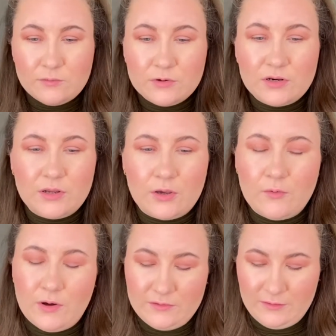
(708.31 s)
gonna go
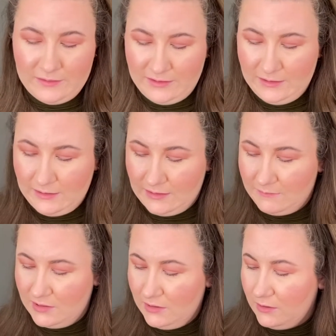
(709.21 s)
on the lid. I'm
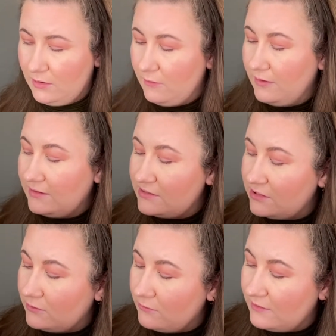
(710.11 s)
gonna go
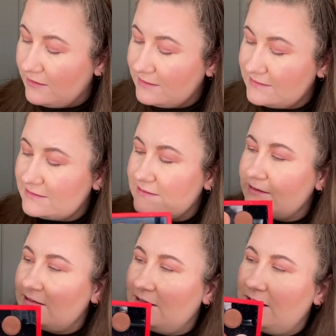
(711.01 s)
into this
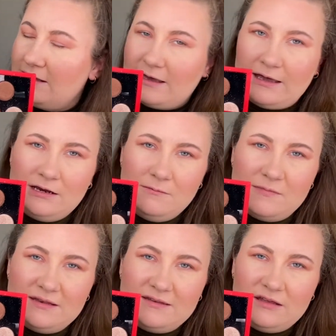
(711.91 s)
kind of
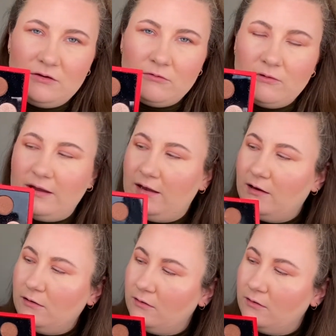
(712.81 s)
minty green.